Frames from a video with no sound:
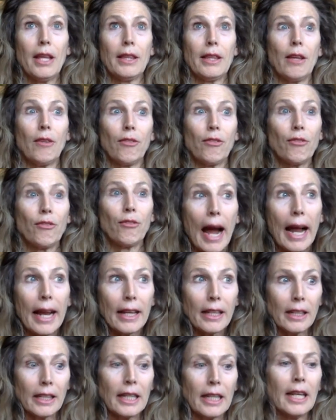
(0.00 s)
that I
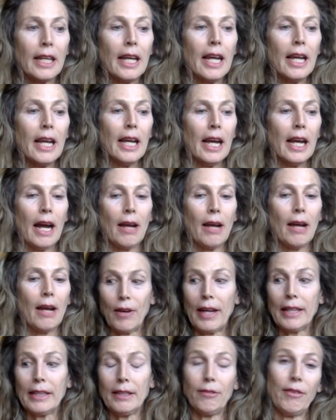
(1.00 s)

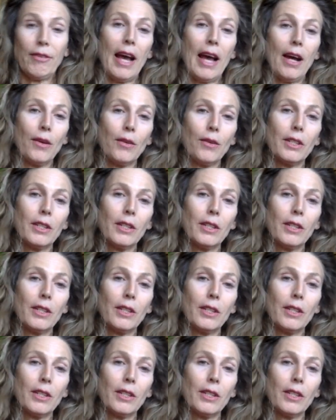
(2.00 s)
finally found.